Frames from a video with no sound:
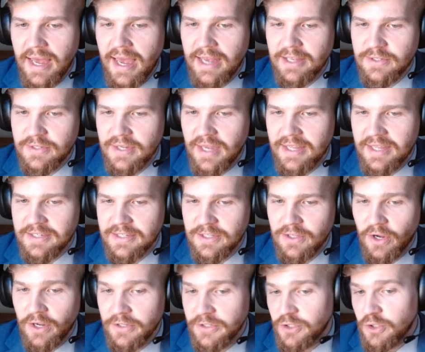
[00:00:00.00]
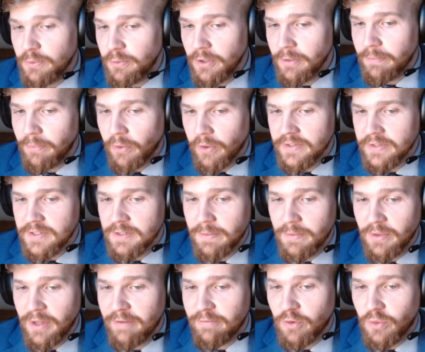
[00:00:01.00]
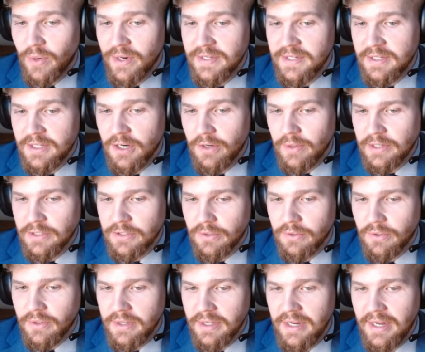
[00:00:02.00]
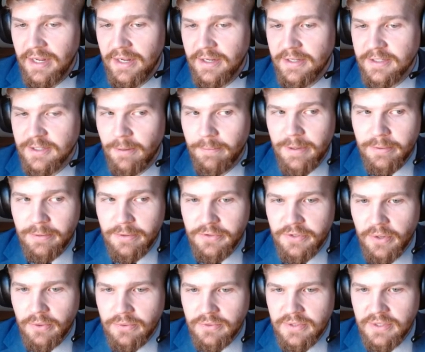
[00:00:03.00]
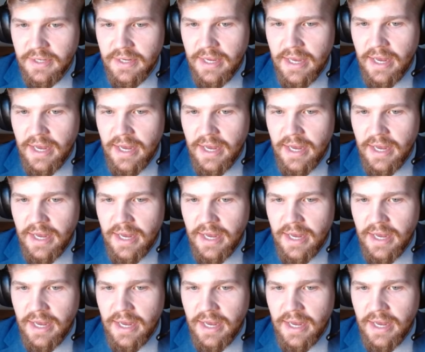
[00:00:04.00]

It's it's not super important. Some people have great CRS score, some people don't.